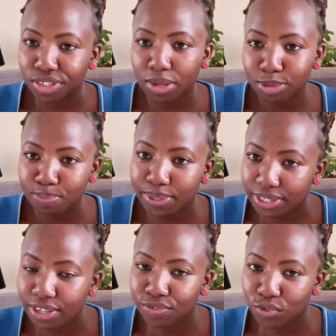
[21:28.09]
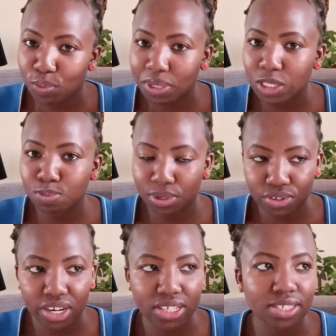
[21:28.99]
I'm speaking from
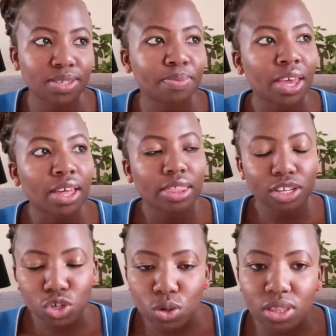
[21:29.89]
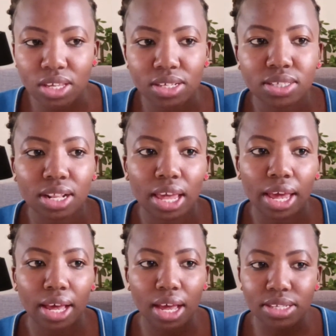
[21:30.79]
experience. The truth is, like,
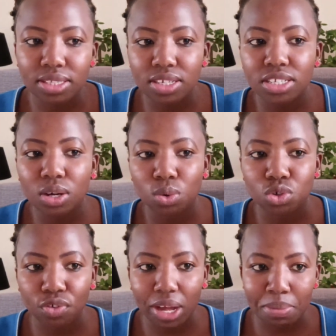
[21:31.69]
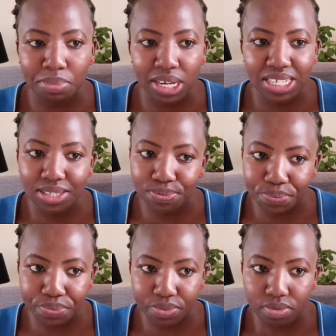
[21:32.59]
straight out of campus,
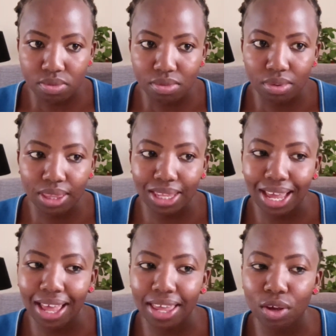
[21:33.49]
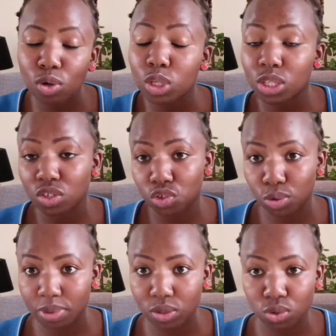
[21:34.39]
I got this
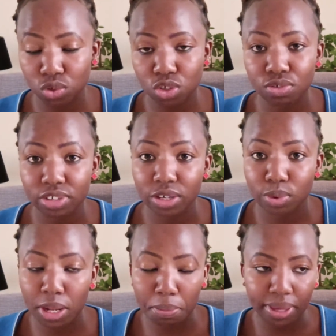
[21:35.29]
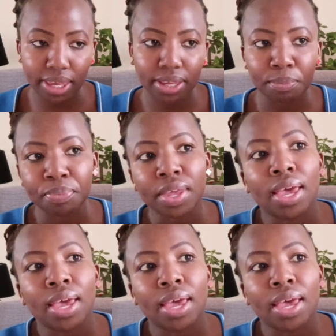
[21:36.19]
job that was not very well paying.